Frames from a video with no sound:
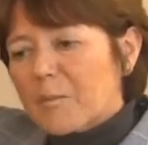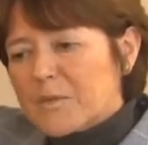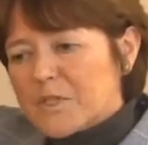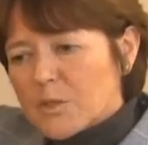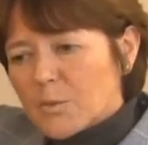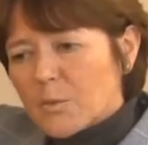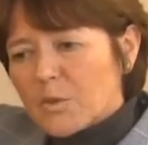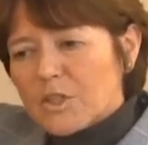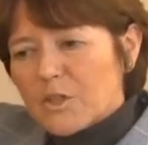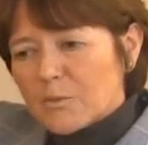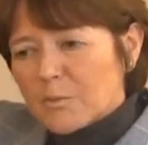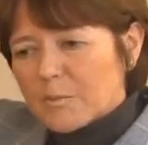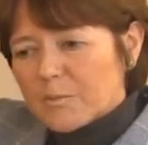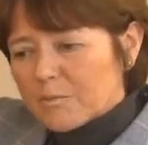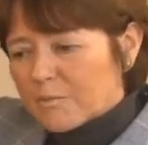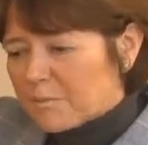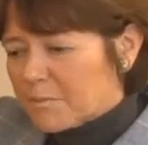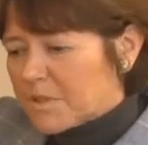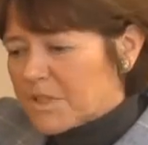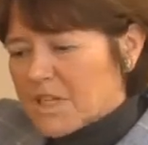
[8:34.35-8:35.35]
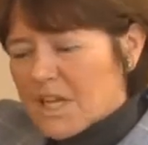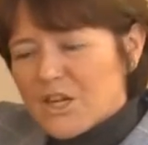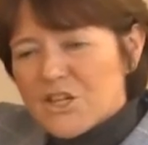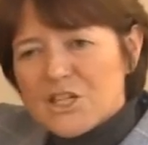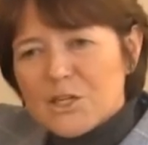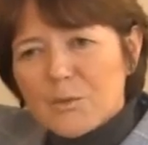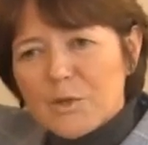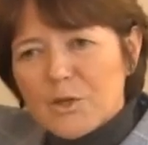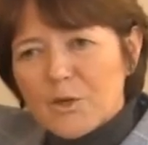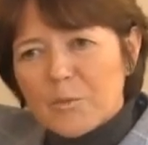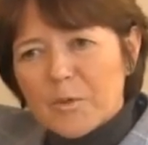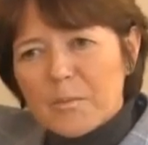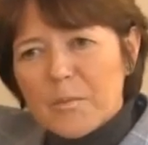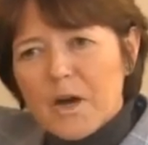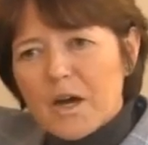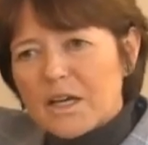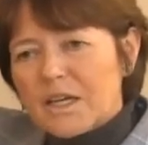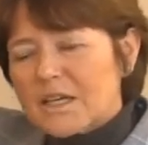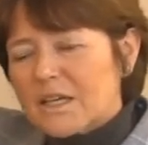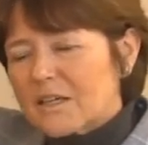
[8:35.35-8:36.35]
So, potentially we could be
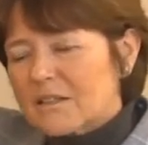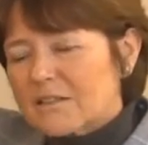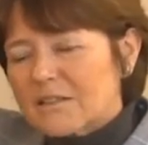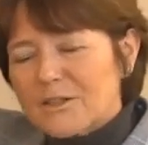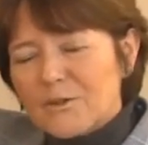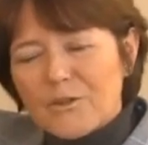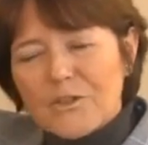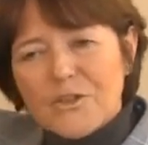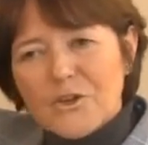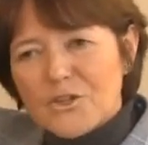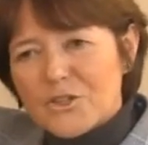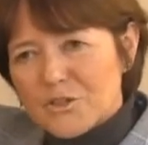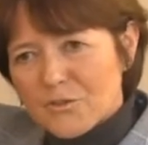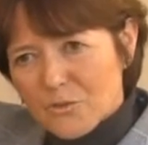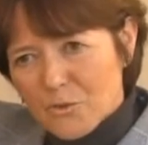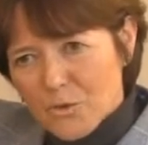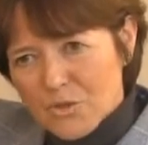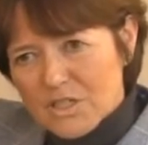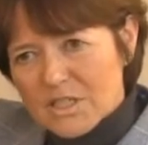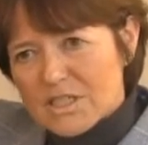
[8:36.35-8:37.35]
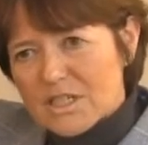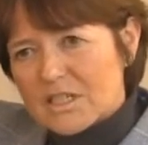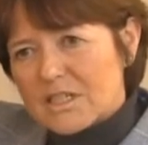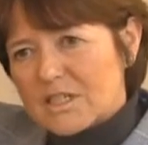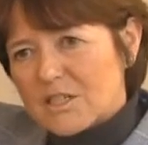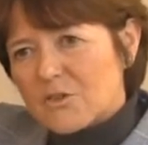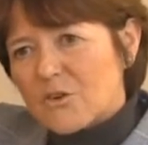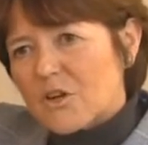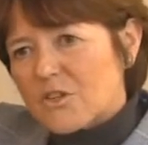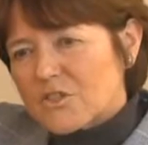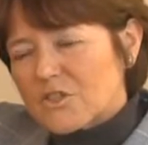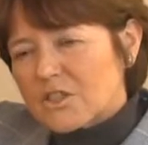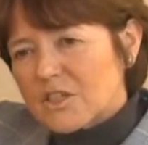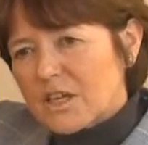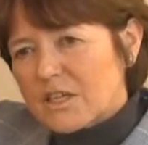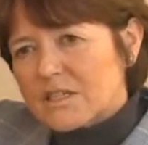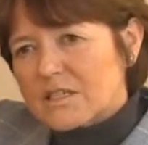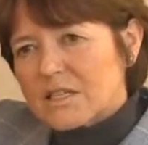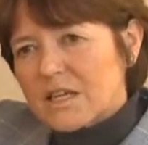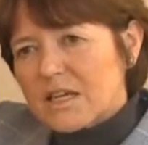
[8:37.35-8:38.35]
marketing in 30 to 40 cities across the
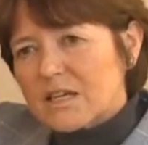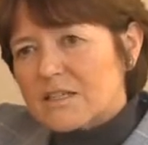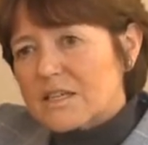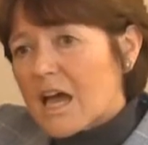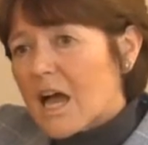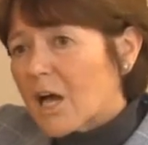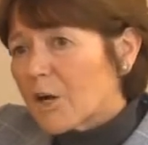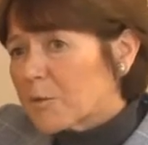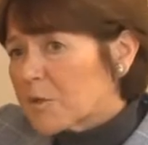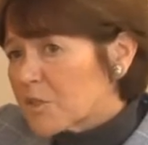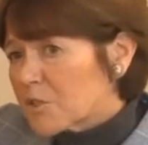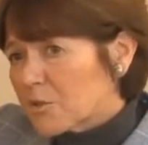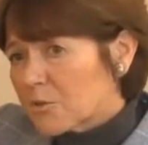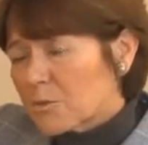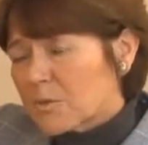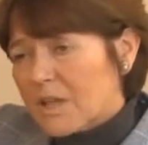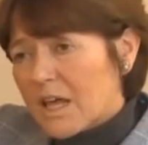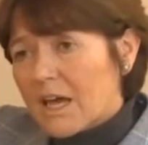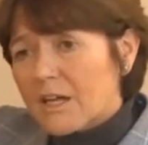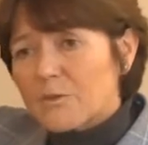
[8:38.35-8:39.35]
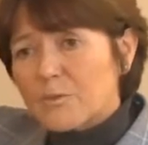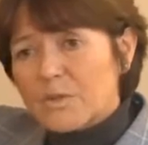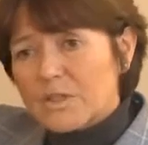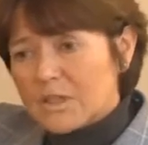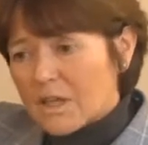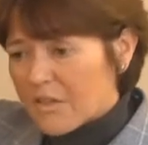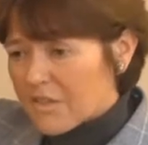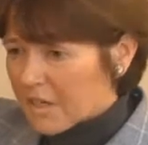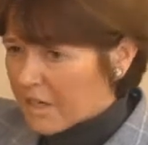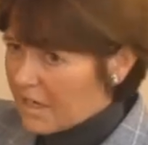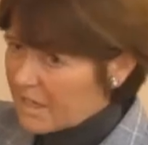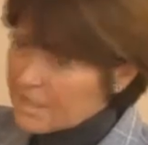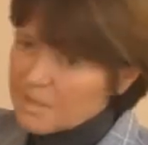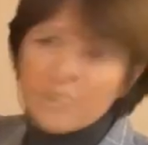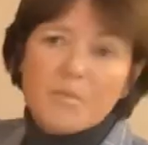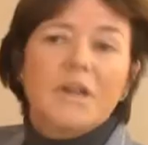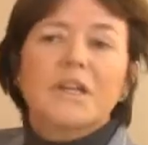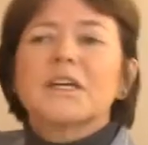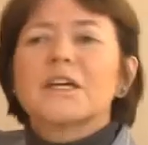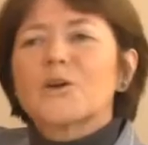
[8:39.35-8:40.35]
United States. How do we do with that with either less
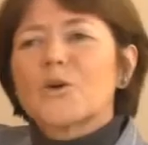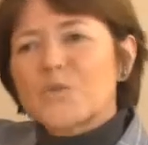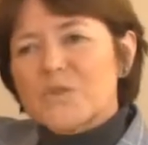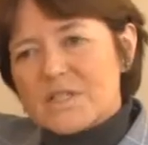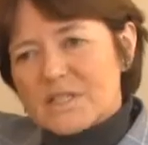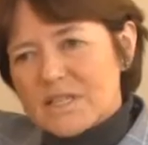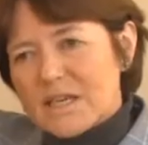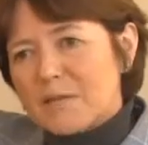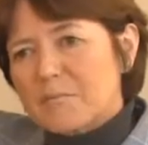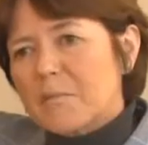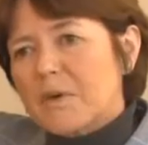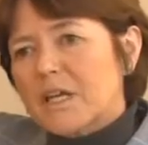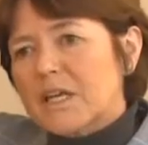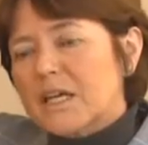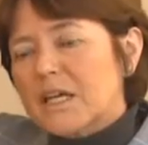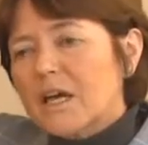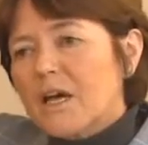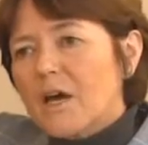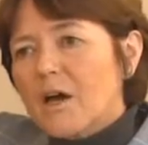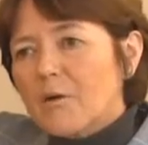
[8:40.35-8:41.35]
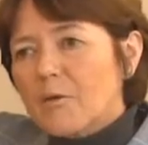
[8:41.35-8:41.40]
money or the same money?